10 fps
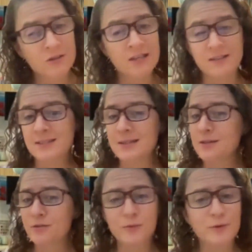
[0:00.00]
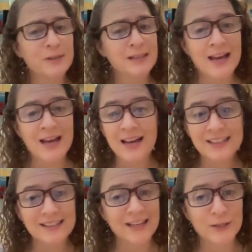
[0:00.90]
can see through a
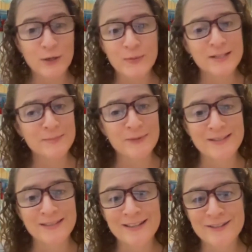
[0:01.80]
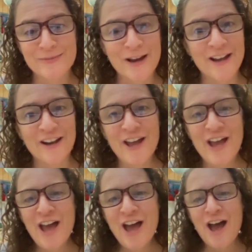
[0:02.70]
lie like nobody's business, right?
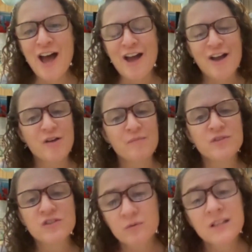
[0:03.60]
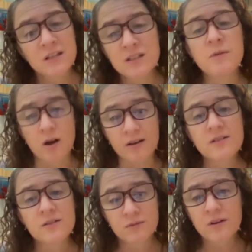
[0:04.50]
Um, so we need to be
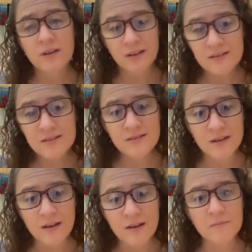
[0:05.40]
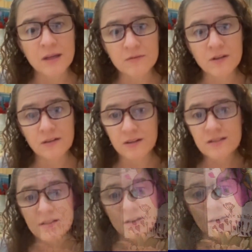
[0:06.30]
honest with our kids um, and realistic.